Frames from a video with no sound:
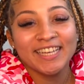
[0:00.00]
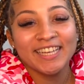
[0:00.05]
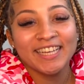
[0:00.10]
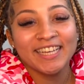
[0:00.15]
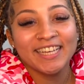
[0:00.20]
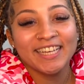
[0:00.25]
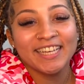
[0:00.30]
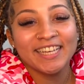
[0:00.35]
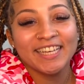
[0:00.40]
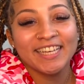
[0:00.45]

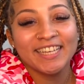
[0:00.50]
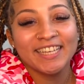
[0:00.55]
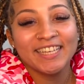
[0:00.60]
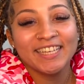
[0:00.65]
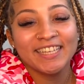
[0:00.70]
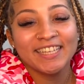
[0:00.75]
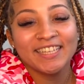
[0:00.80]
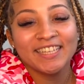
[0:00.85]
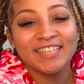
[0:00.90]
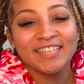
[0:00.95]

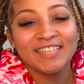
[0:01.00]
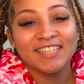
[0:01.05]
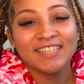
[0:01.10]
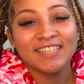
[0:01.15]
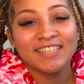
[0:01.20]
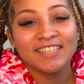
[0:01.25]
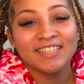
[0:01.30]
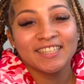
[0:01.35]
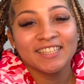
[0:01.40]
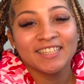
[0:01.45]

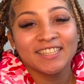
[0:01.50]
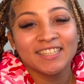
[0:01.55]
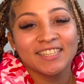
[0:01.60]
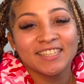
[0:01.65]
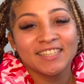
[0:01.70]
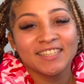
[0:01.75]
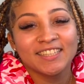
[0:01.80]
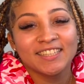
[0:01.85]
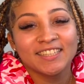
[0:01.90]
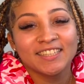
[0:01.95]

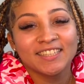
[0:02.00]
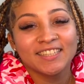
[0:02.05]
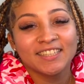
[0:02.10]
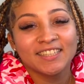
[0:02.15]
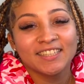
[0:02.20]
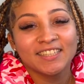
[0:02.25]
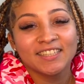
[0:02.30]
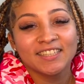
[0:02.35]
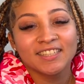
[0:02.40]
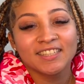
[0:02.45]

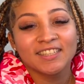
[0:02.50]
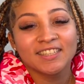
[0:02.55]
No words are spoken by the person on screen.